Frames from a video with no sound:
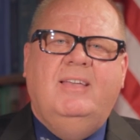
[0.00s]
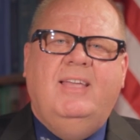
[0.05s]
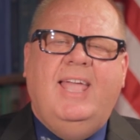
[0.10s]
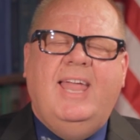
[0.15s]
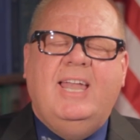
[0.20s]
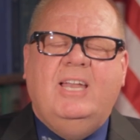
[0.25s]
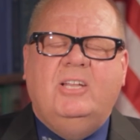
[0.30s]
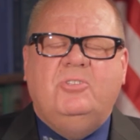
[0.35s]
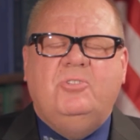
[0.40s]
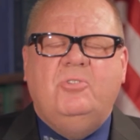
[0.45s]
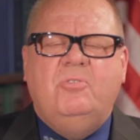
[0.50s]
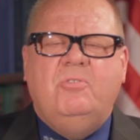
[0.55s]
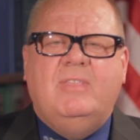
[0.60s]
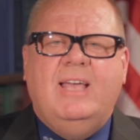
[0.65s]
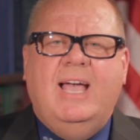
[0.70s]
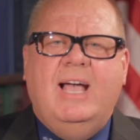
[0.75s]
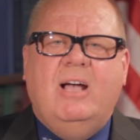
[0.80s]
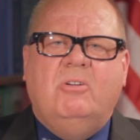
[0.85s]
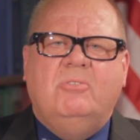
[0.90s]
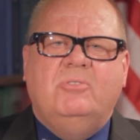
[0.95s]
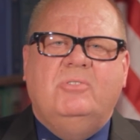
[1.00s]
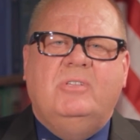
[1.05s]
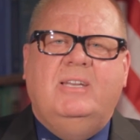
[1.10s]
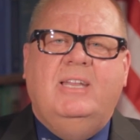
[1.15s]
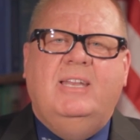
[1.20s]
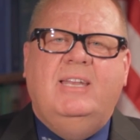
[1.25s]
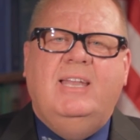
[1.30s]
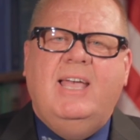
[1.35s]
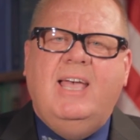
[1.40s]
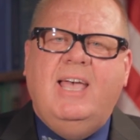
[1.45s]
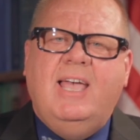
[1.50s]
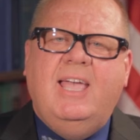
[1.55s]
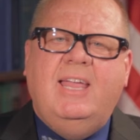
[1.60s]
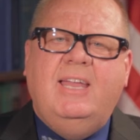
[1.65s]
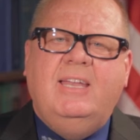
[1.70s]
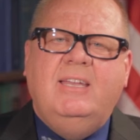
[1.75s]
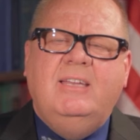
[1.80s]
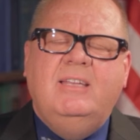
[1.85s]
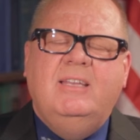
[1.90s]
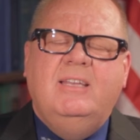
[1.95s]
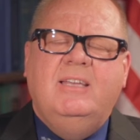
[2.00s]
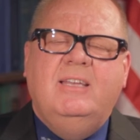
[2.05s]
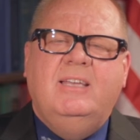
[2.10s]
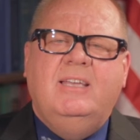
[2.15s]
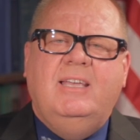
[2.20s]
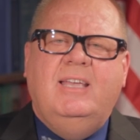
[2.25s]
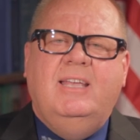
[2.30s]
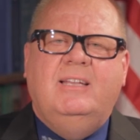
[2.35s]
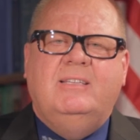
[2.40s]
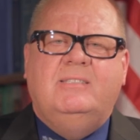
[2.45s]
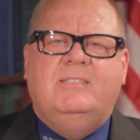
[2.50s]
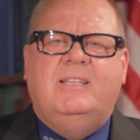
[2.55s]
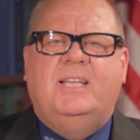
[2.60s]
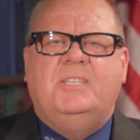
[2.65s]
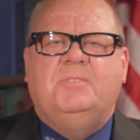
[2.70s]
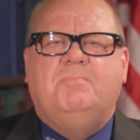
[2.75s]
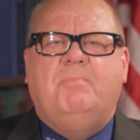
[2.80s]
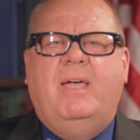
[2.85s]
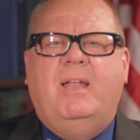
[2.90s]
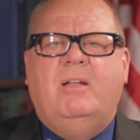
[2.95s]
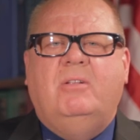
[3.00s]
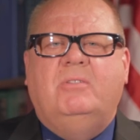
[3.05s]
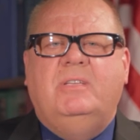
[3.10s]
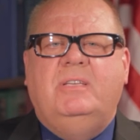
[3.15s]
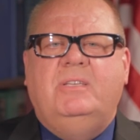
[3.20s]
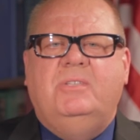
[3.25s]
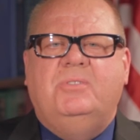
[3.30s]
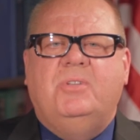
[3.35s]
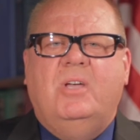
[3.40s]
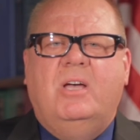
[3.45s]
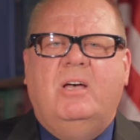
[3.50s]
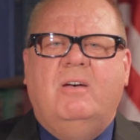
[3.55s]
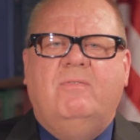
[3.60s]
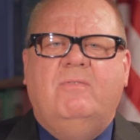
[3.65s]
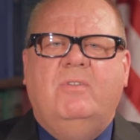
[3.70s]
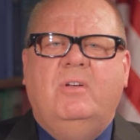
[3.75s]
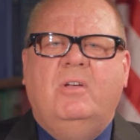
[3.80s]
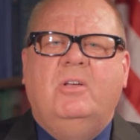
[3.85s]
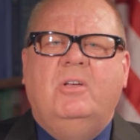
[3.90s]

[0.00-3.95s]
And in 2009, it assessed penalties of